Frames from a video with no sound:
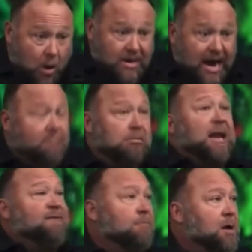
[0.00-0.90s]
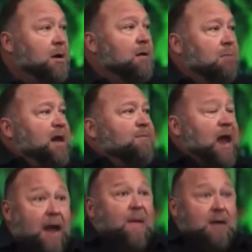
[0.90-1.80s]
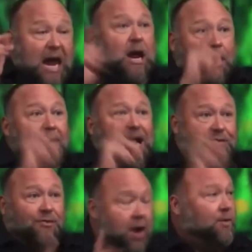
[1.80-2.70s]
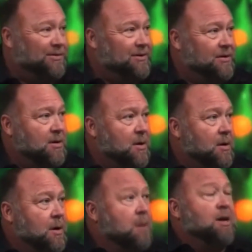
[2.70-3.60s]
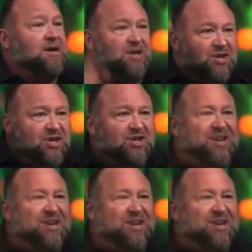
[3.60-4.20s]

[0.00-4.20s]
Okay, believe them. Believe it. And then it'll make it true because it's a